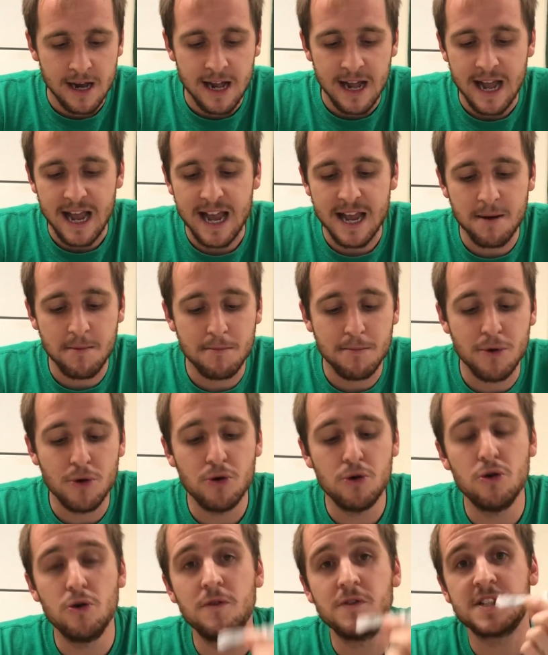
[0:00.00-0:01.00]
And
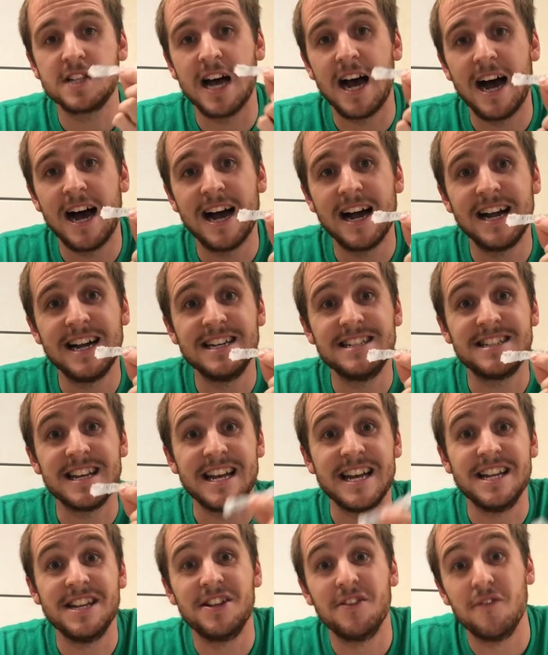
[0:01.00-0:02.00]
moves eyes
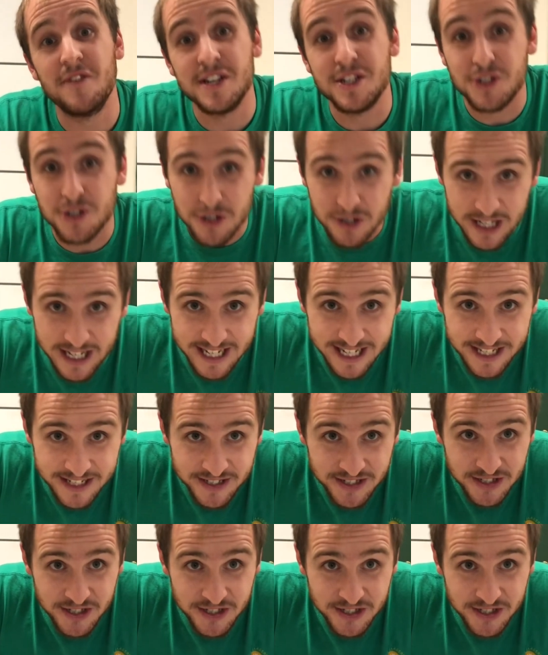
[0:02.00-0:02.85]
individually.